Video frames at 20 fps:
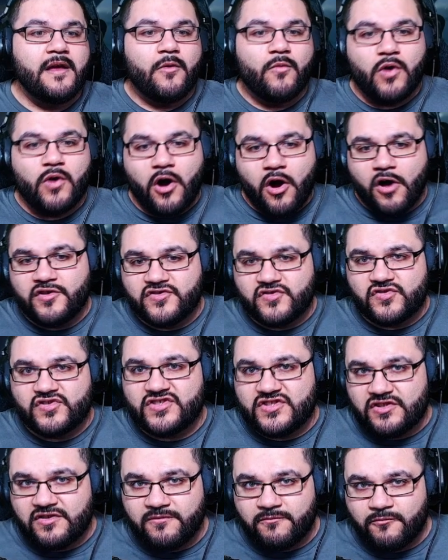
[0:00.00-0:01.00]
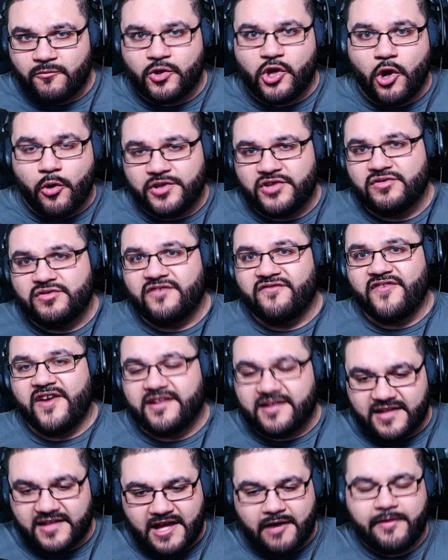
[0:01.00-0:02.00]
will also still go into
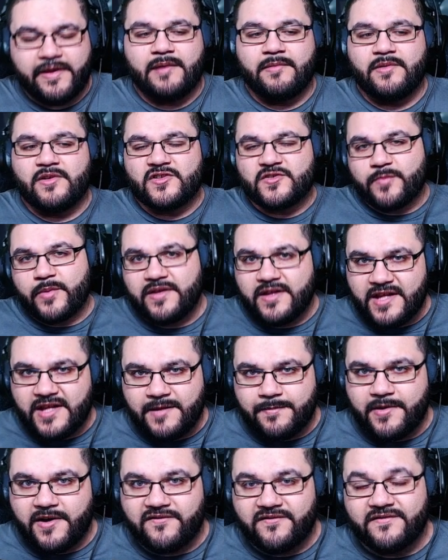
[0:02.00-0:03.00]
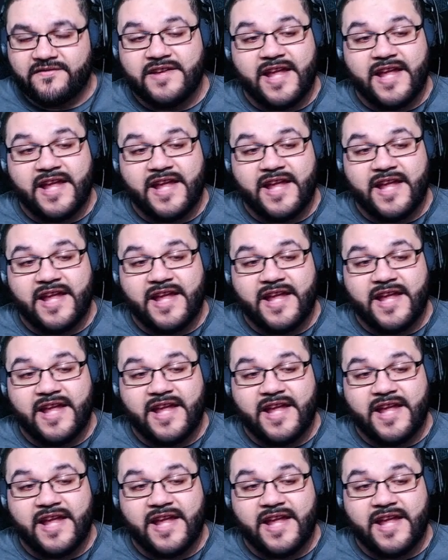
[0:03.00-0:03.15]
effect, allowing him to spread the debuff.